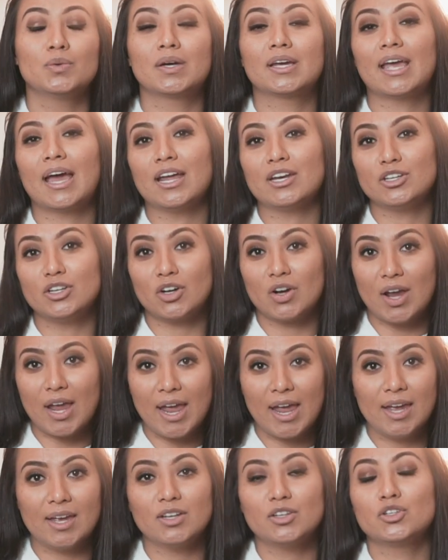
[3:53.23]
again, your
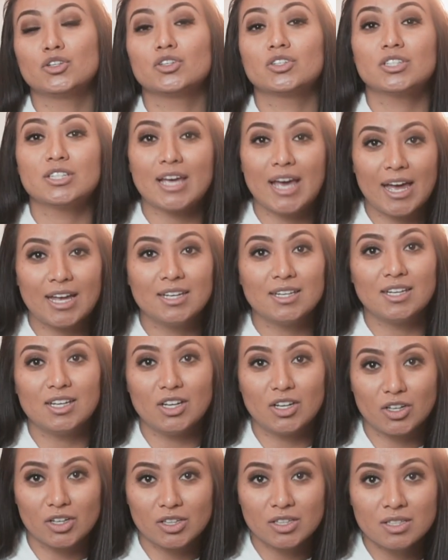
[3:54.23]
8, your 10
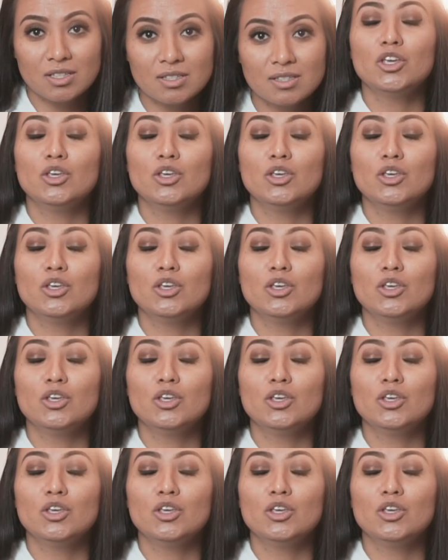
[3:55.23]
years,